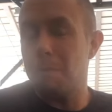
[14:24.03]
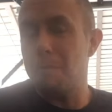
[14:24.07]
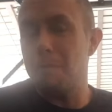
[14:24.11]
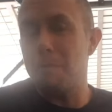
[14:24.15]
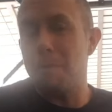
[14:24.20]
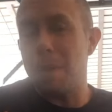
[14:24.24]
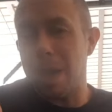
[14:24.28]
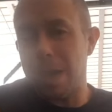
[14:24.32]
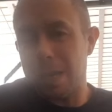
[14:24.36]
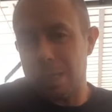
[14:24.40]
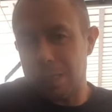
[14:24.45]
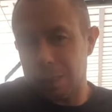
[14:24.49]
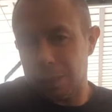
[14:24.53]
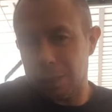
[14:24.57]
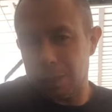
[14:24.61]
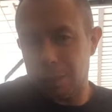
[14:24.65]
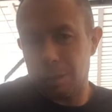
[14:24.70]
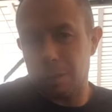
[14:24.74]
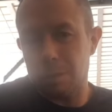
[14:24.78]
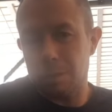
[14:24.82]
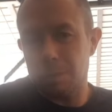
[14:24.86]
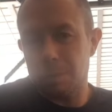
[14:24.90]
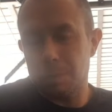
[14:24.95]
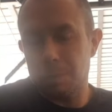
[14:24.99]
based
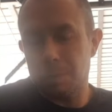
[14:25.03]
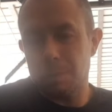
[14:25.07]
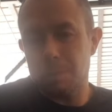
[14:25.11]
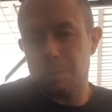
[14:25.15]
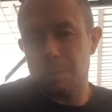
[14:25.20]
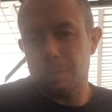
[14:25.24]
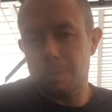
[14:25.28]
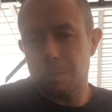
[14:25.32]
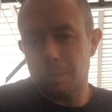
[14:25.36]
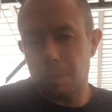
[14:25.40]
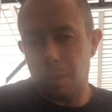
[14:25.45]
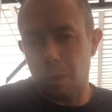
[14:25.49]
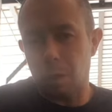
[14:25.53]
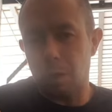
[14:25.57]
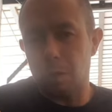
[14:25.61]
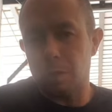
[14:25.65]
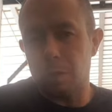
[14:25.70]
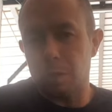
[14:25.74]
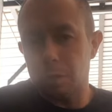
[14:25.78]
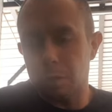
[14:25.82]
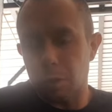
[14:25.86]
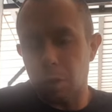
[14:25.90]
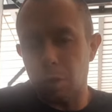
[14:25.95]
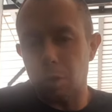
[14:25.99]
on the
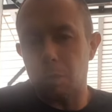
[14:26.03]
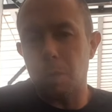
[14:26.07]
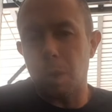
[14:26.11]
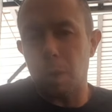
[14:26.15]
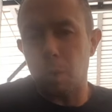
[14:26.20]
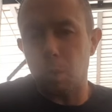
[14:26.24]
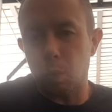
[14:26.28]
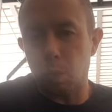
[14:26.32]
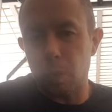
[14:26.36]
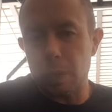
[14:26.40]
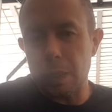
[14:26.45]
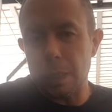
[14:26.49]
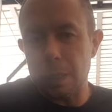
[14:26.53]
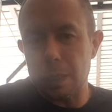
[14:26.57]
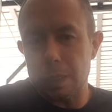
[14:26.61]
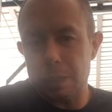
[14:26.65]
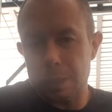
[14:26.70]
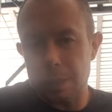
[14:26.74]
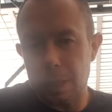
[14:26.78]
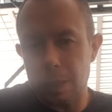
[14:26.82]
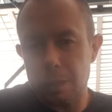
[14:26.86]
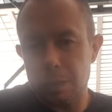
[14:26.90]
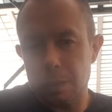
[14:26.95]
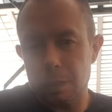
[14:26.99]
turbine wheel
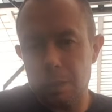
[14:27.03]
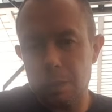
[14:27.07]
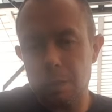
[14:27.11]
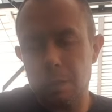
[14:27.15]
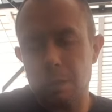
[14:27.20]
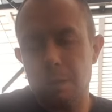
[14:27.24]
size